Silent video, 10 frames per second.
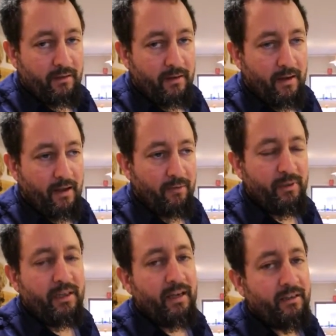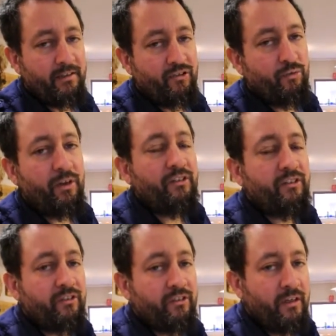I have been adding 2
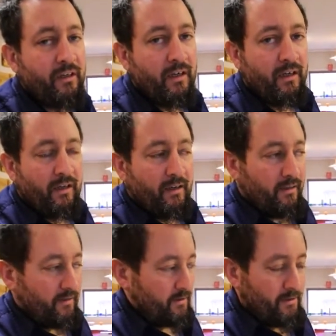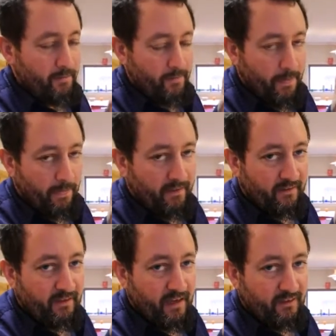inches.
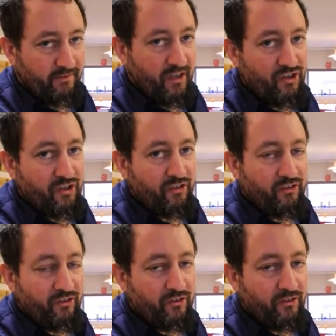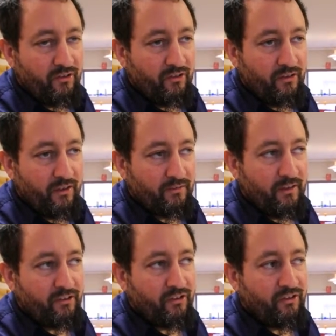The advantages
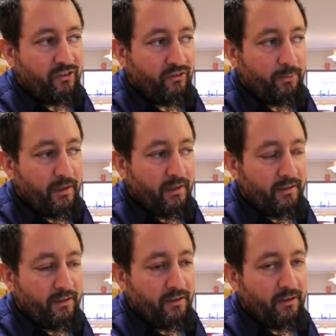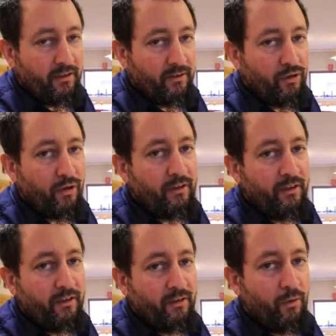by
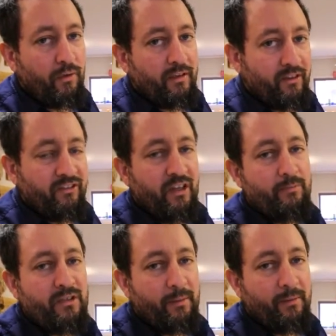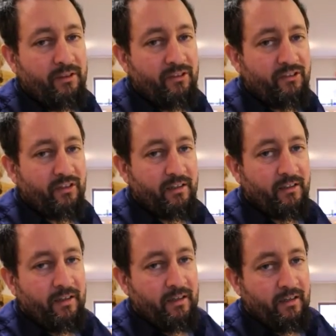cutting it all at the same time is that
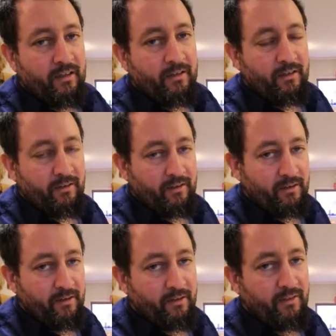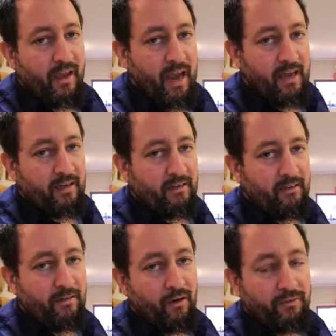the angle
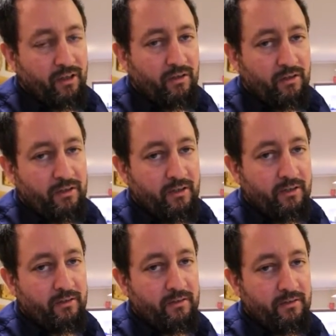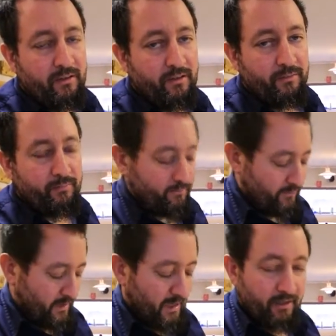of the cut
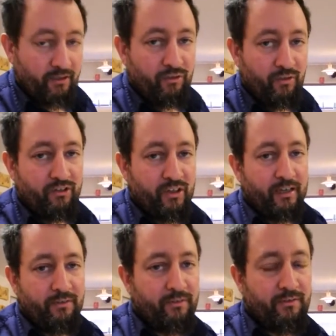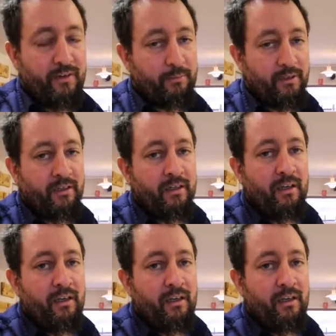regarding to the side of the fabric